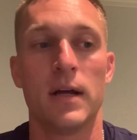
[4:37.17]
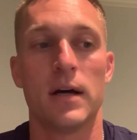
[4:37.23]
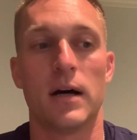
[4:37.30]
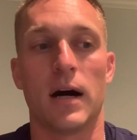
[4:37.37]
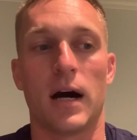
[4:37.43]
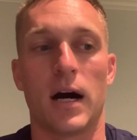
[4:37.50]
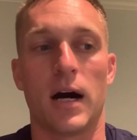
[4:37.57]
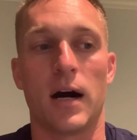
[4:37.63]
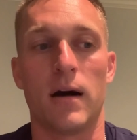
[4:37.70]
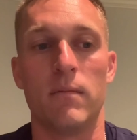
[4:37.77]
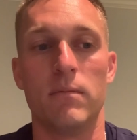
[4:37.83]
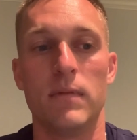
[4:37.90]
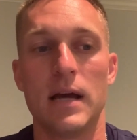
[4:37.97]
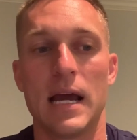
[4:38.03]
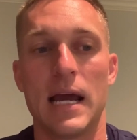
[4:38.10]

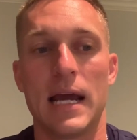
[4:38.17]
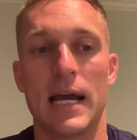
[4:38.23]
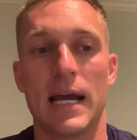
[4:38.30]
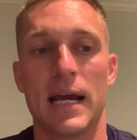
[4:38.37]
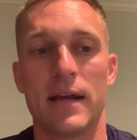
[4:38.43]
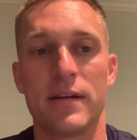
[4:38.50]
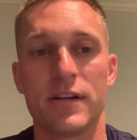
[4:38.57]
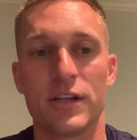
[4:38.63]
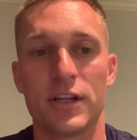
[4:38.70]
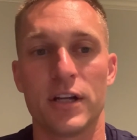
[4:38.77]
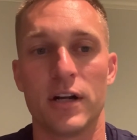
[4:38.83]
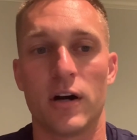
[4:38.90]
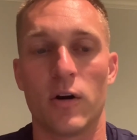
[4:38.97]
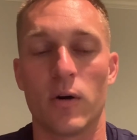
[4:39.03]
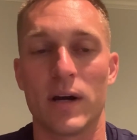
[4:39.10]
Um, and, you
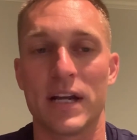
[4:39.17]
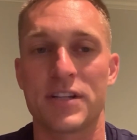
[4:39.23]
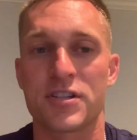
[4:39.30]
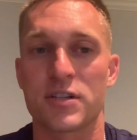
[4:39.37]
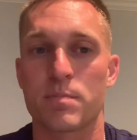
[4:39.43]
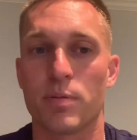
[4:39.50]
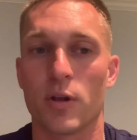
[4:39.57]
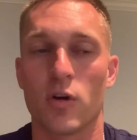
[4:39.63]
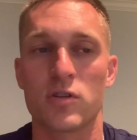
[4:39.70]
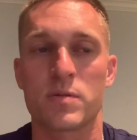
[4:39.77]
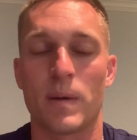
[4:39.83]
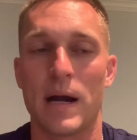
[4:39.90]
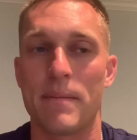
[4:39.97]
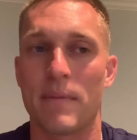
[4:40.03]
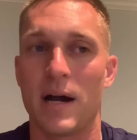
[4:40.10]
know, it just blows
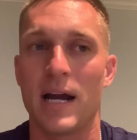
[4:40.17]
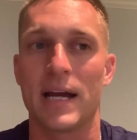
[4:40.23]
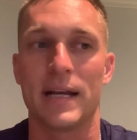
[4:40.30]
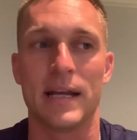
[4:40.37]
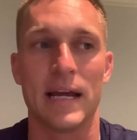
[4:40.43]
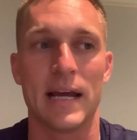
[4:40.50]
my mind.